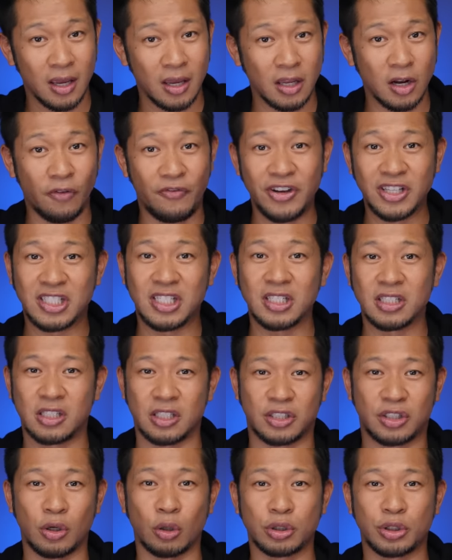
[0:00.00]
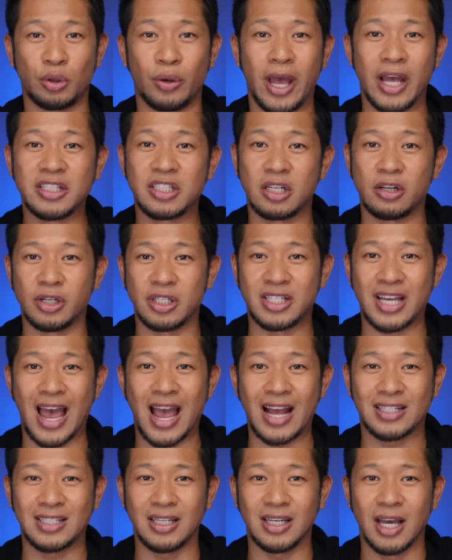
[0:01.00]
You know, phishing is a social engineering
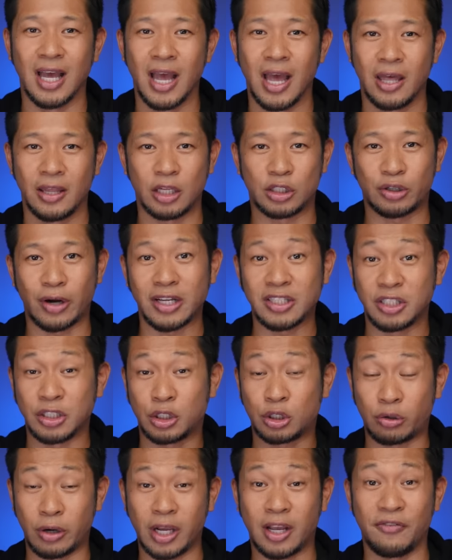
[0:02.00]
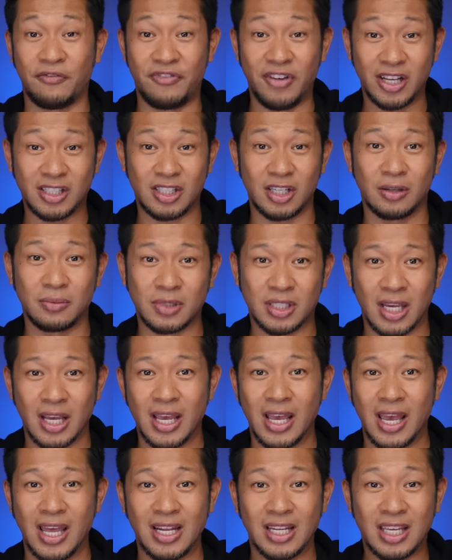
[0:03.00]
tactic that tries to trick victims
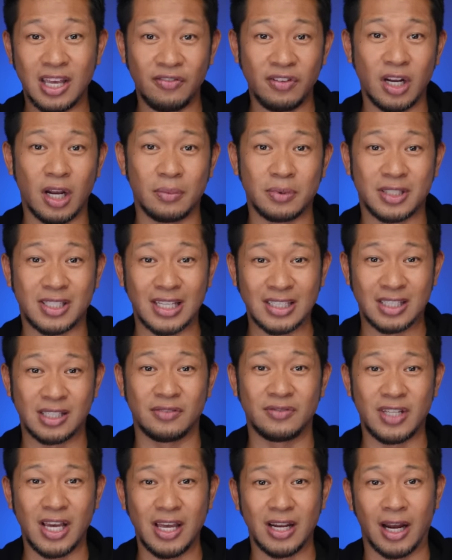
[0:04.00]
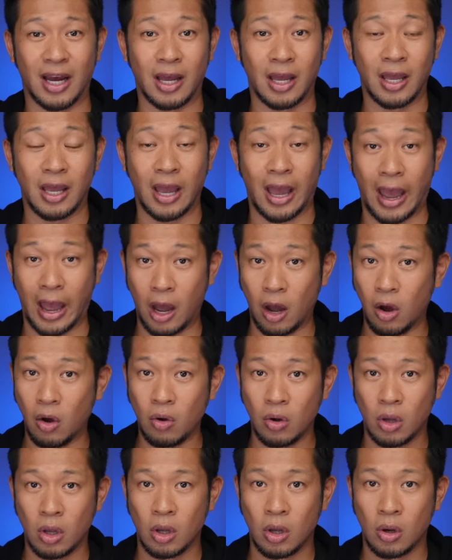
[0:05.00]
into giving up sensitive data.
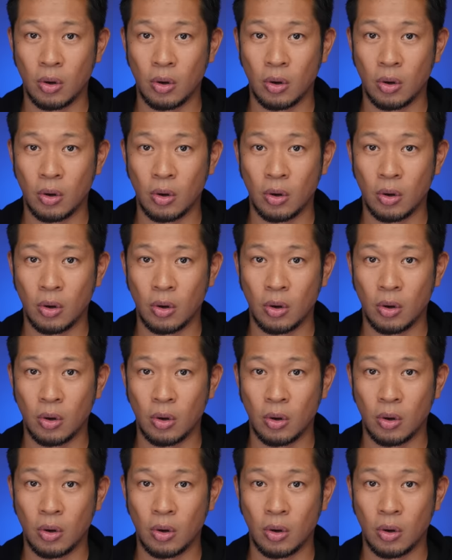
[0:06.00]
How?